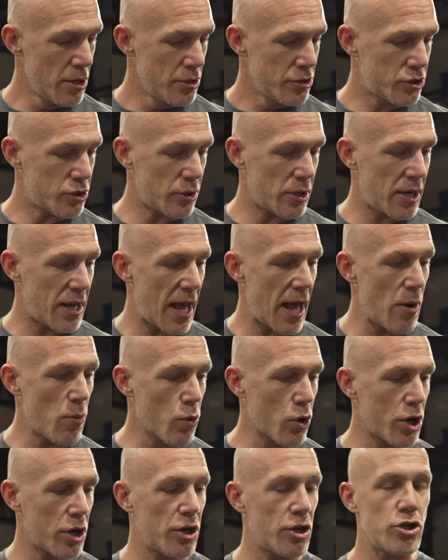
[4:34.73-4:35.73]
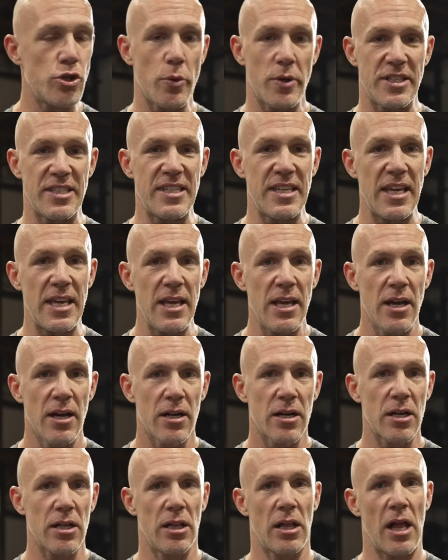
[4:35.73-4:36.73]
So today we're gonna do a
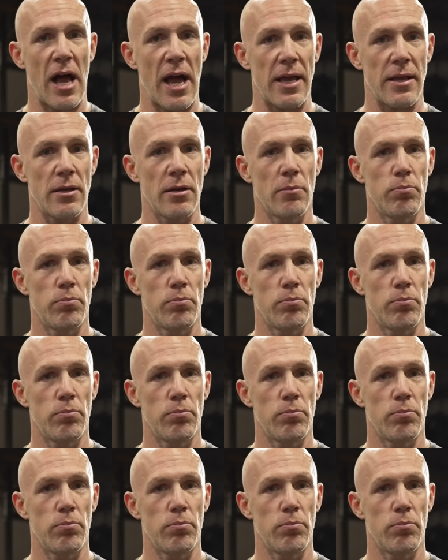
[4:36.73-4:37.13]
decline